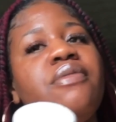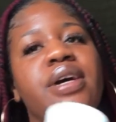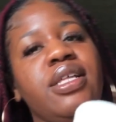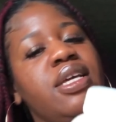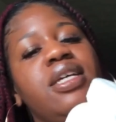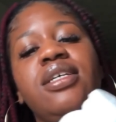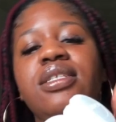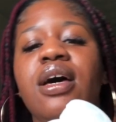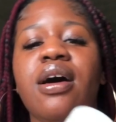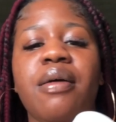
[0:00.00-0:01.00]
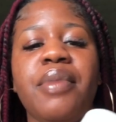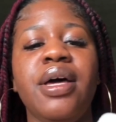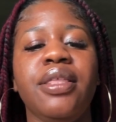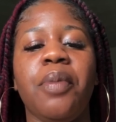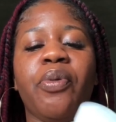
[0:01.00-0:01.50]
one is
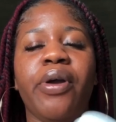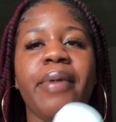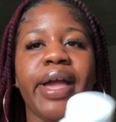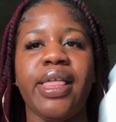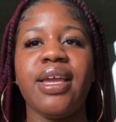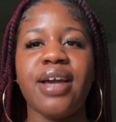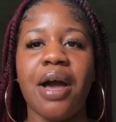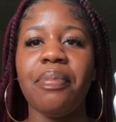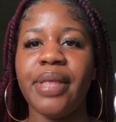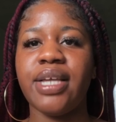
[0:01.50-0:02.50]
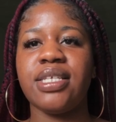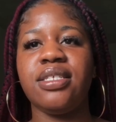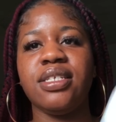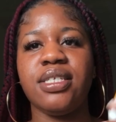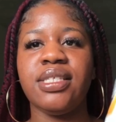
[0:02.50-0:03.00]
the probiotic complex.
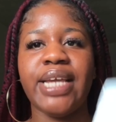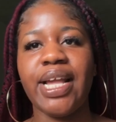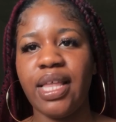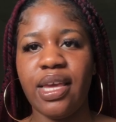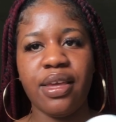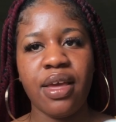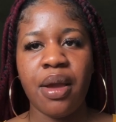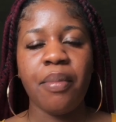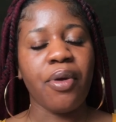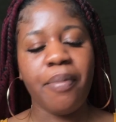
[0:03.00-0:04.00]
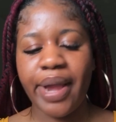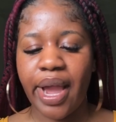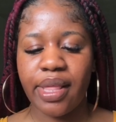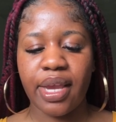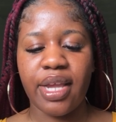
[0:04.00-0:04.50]
It's just a daily
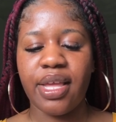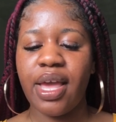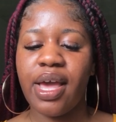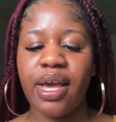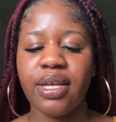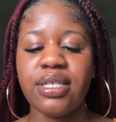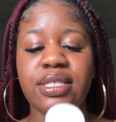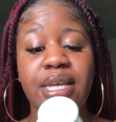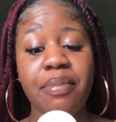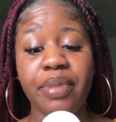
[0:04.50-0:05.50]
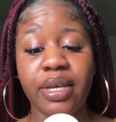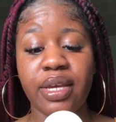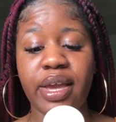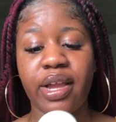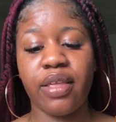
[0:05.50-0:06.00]
probiotic, and it has 10
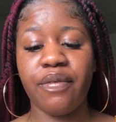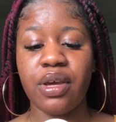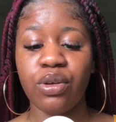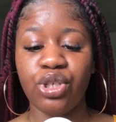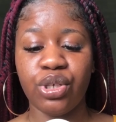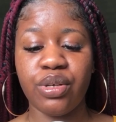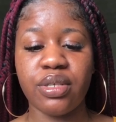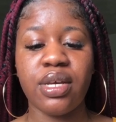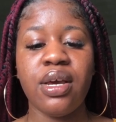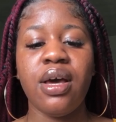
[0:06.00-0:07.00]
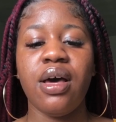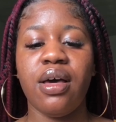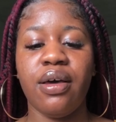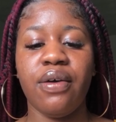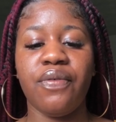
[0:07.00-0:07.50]
billion active cultures
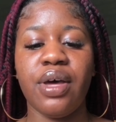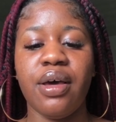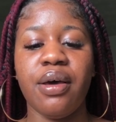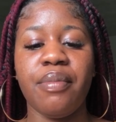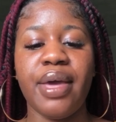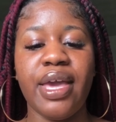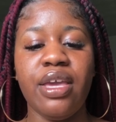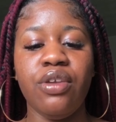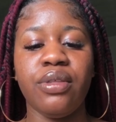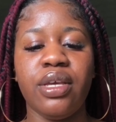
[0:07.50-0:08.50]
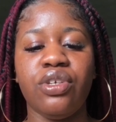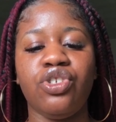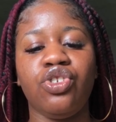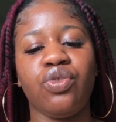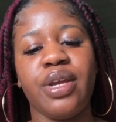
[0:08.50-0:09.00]
of 8 unique
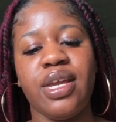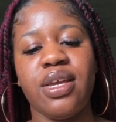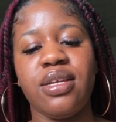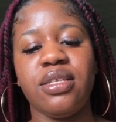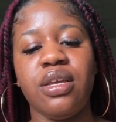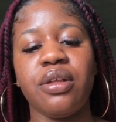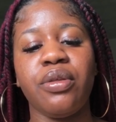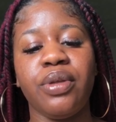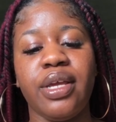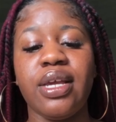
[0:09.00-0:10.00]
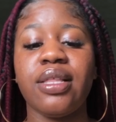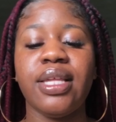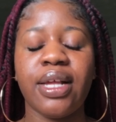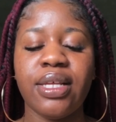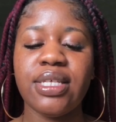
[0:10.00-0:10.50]
strands, including
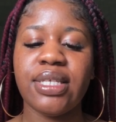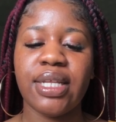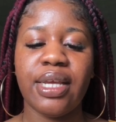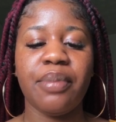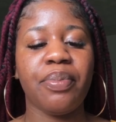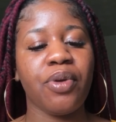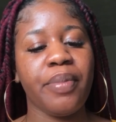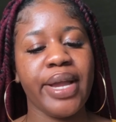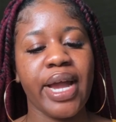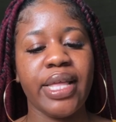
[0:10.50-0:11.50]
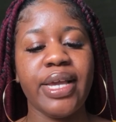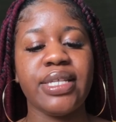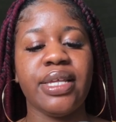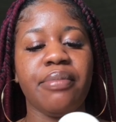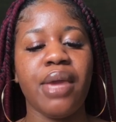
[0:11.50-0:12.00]
clinically studied
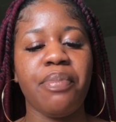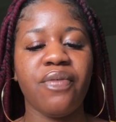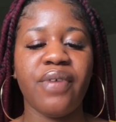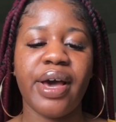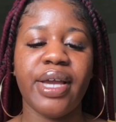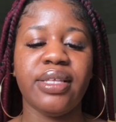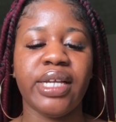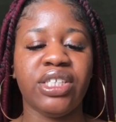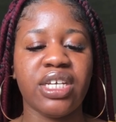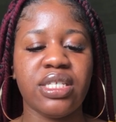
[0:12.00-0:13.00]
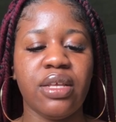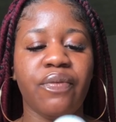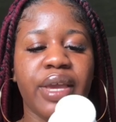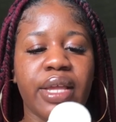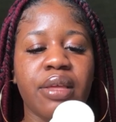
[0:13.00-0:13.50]
probiotics, and it may provide digestive
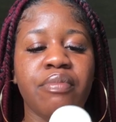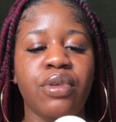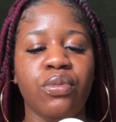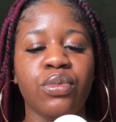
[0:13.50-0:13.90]
and immune